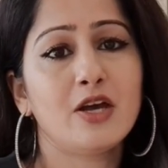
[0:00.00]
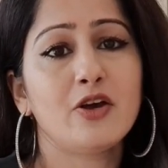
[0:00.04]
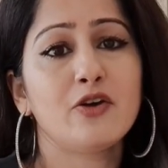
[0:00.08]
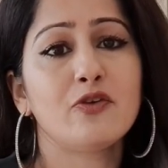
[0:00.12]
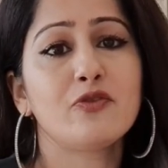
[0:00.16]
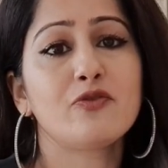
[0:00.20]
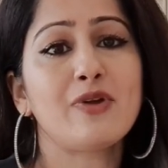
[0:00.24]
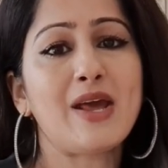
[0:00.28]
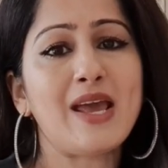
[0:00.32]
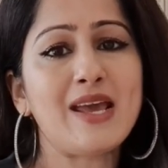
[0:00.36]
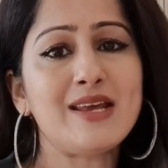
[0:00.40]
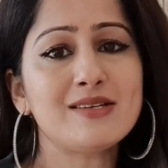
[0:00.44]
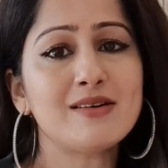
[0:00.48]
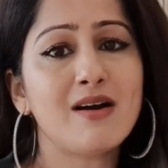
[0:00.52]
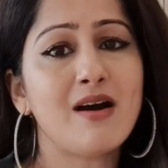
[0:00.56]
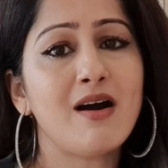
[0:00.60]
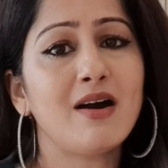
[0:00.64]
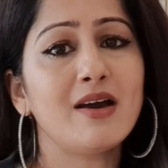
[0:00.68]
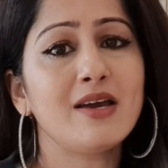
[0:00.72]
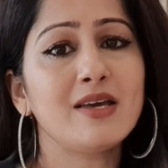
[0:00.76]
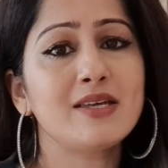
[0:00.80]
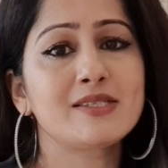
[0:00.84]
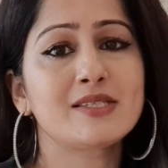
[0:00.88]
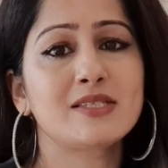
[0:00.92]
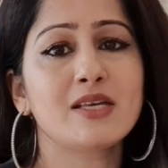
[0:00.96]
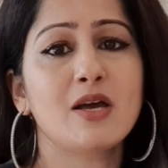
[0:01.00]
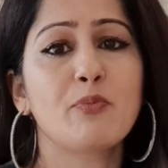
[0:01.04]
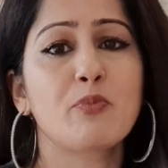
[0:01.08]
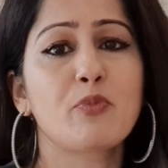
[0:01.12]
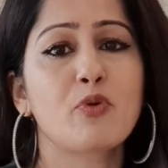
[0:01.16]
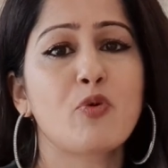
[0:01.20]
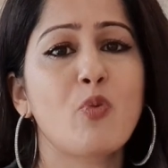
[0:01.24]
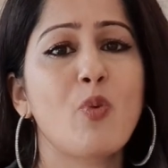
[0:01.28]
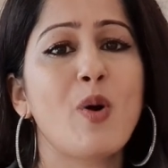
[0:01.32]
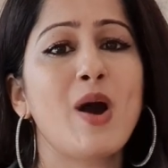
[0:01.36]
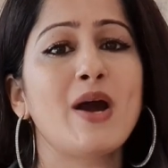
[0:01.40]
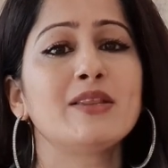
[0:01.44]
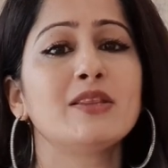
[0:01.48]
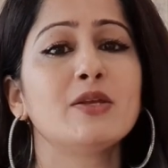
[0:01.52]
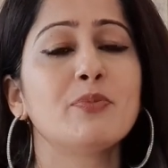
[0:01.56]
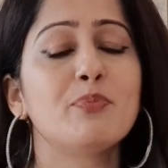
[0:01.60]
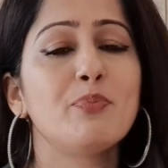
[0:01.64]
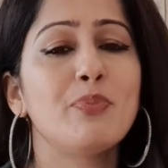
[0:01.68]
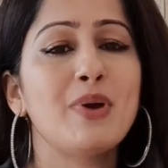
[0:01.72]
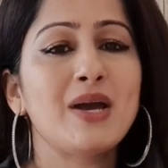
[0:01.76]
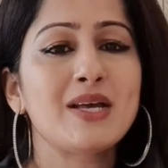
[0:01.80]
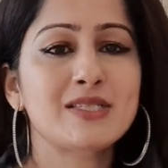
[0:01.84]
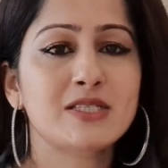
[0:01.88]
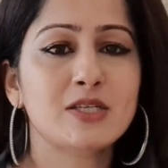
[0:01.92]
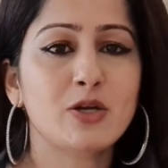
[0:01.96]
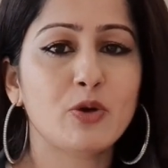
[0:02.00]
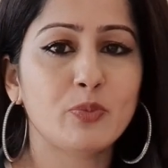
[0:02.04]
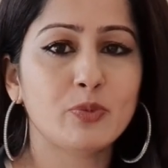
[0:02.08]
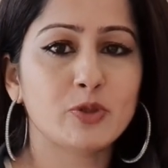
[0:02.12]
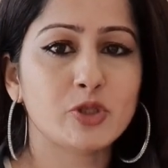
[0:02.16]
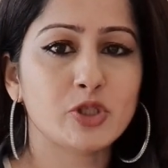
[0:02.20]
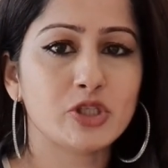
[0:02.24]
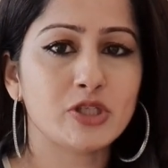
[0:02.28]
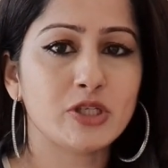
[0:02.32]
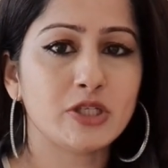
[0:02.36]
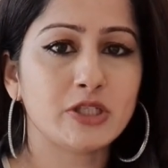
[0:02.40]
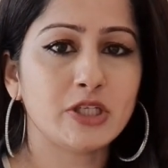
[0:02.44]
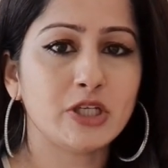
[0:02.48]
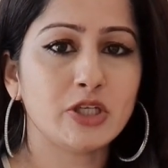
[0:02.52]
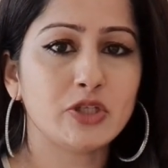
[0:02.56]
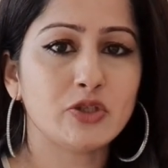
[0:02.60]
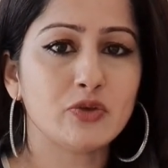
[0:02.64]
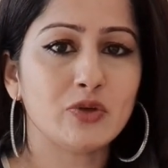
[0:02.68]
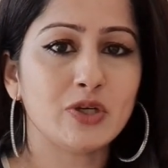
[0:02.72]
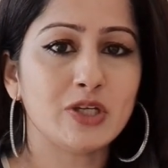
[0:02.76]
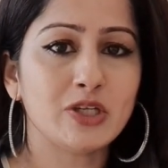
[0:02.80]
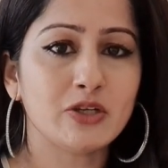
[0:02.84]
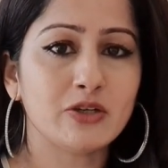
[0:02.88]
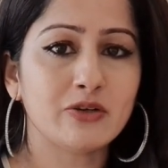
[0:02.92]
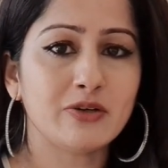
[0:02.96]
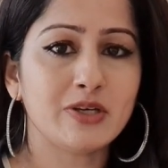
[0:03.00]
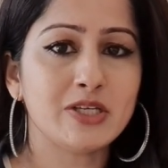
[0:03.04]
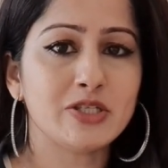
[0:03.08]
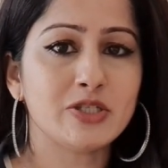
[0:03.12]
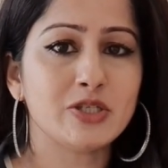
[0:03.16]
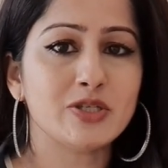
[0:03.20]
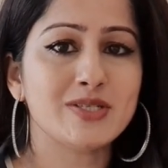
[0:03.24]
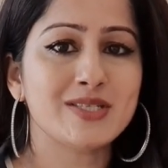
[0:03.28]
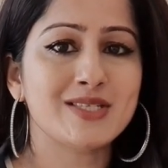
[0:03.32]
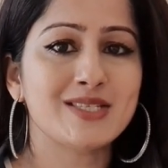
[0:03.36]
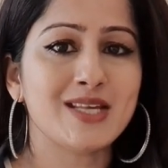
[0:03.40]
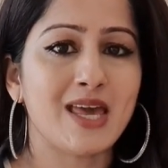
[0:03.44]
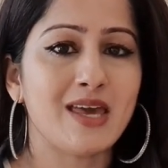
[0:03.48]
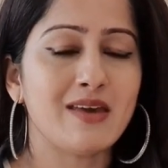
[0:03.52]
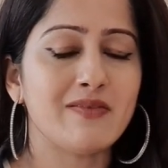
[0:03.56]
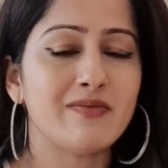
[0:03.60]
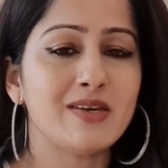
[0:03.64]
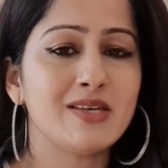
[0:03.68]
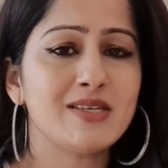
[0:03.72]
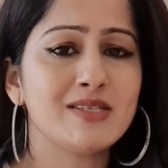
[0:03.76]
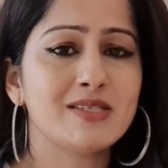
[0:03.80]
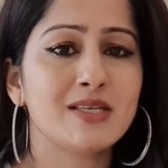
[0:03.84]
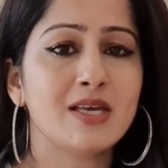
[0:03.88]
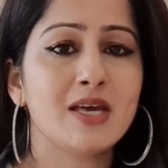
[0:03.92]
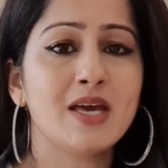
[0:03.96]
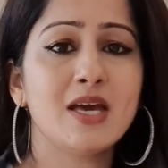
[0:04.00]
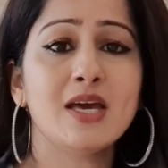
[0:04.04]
Rate hikes provide the best opportunity to increase your savings,